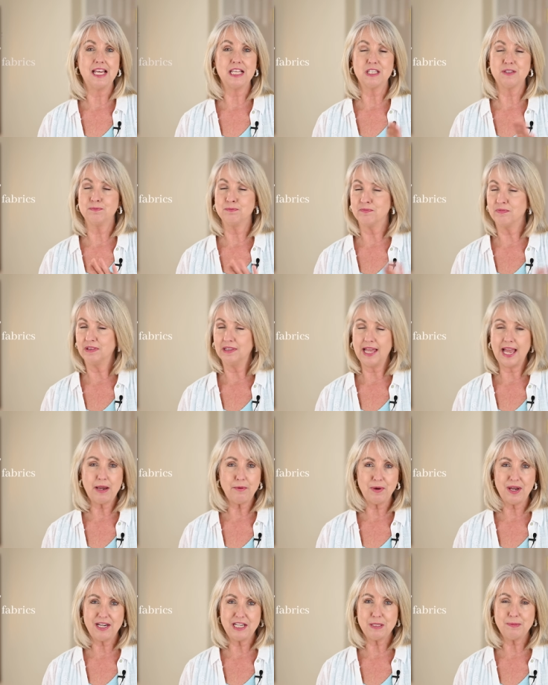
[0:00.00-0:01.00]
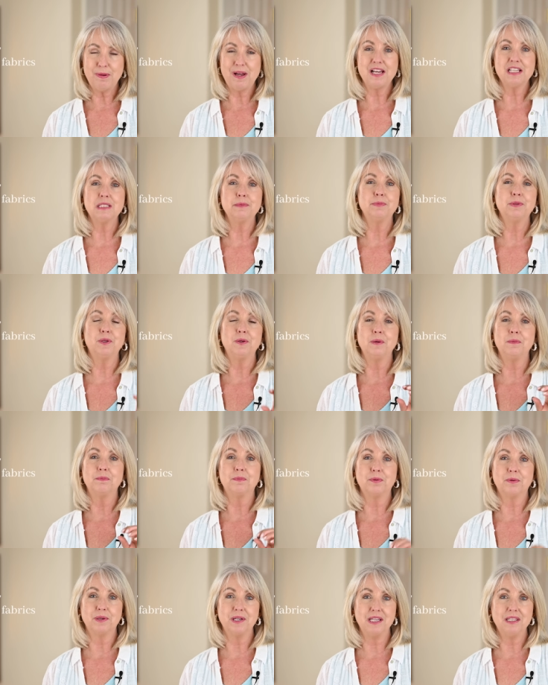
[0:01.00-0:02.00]
as lightweight as possible,
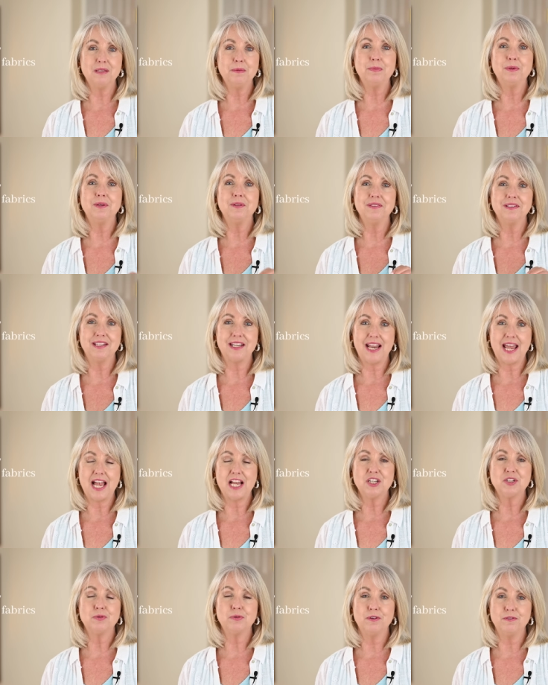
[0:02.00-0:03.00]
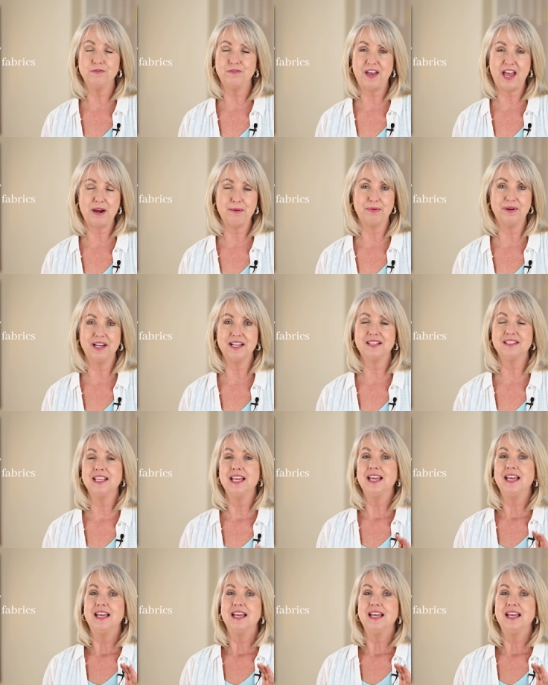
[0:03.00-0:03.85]
breathable, natural fabrics.